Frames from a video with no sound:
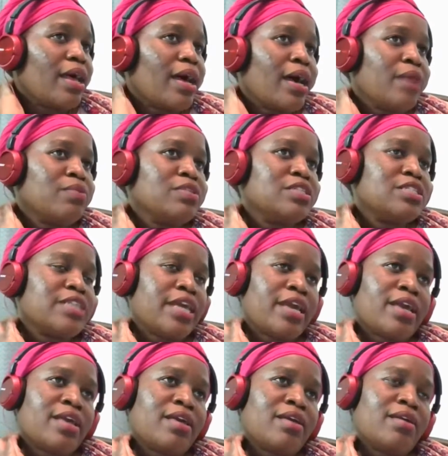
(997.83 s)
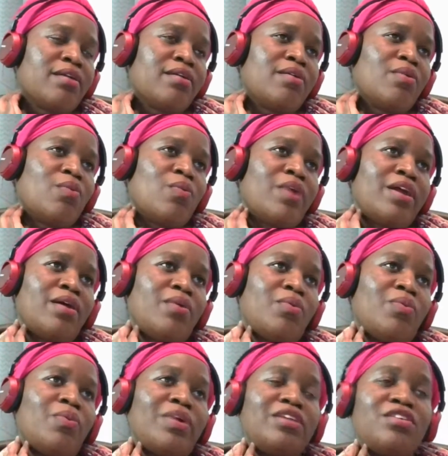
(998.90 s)
I would say what
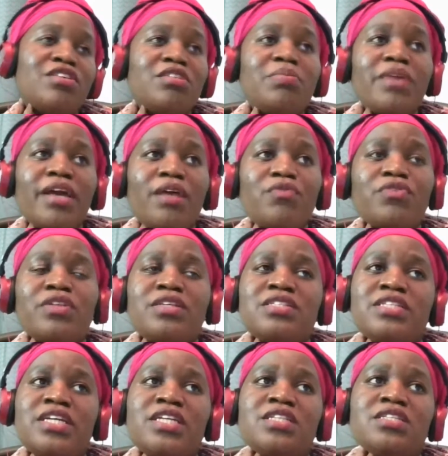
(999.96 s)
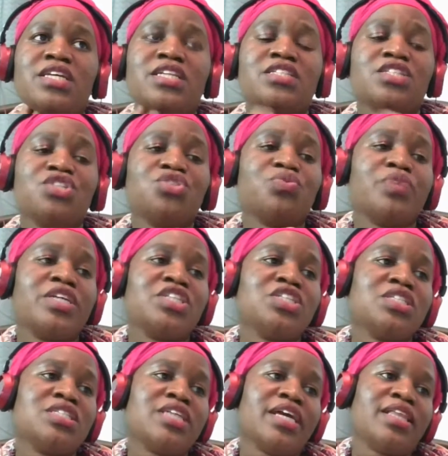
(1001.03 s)
could be helpful in
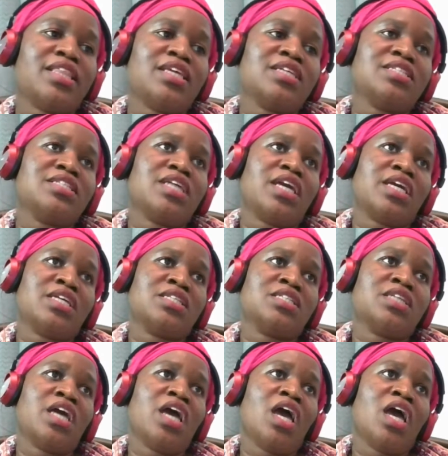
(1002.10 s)
situations like this is